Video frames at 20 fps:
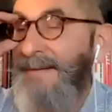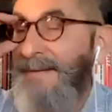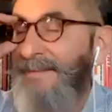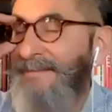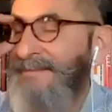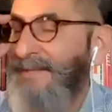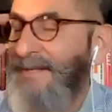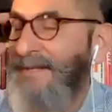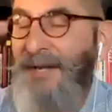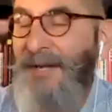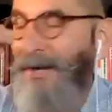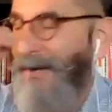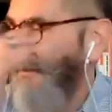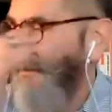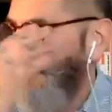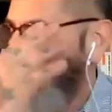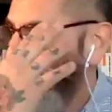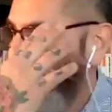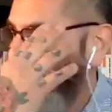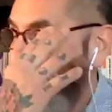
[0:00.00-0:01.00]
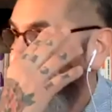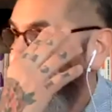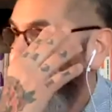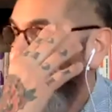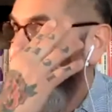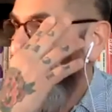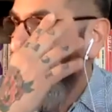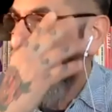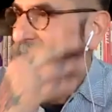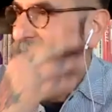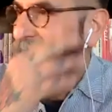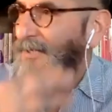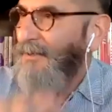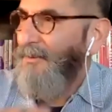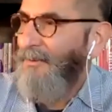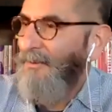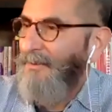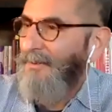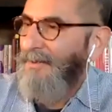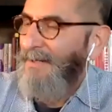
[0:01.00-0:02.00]
Go, no,
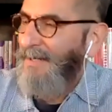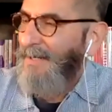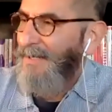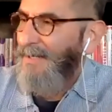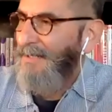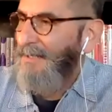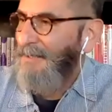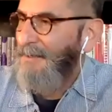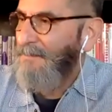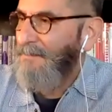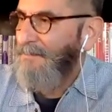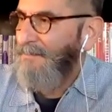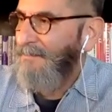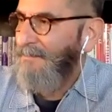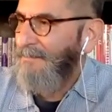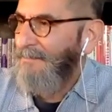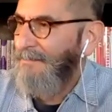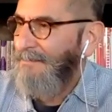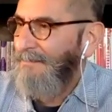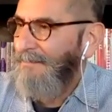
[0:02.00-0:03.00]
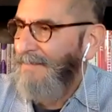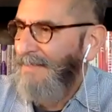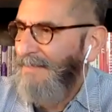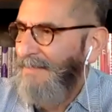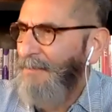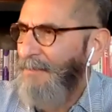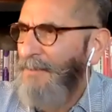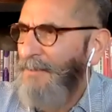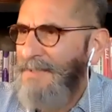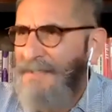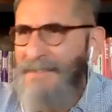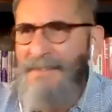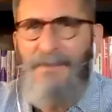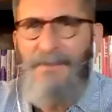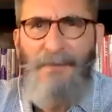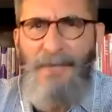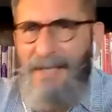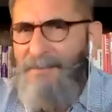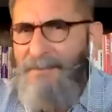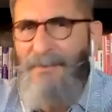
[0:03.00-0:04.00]
or um, there was this
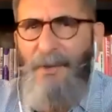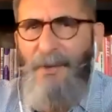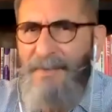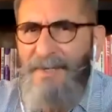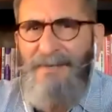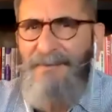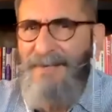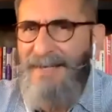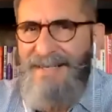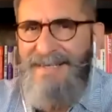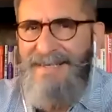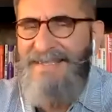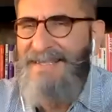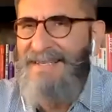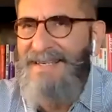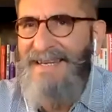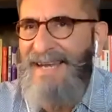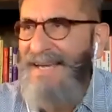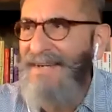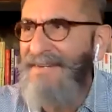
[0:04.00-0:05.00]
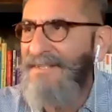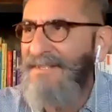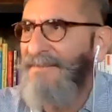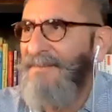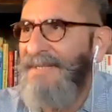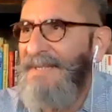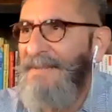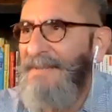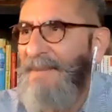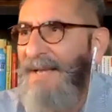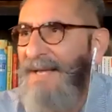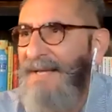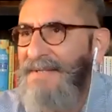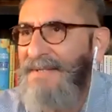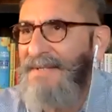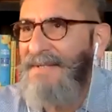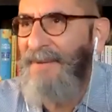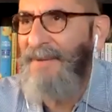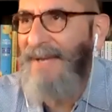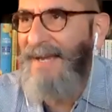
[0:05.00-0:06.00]
great moment of reconciliation when he passed
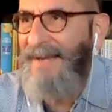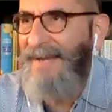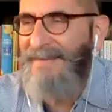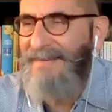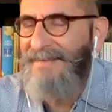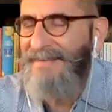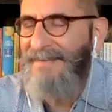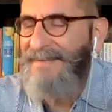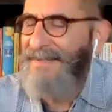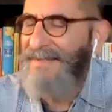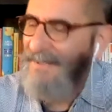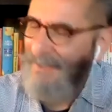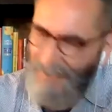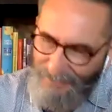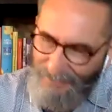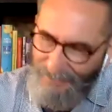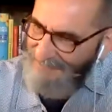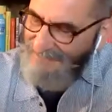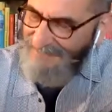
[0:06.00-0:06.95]
away. No.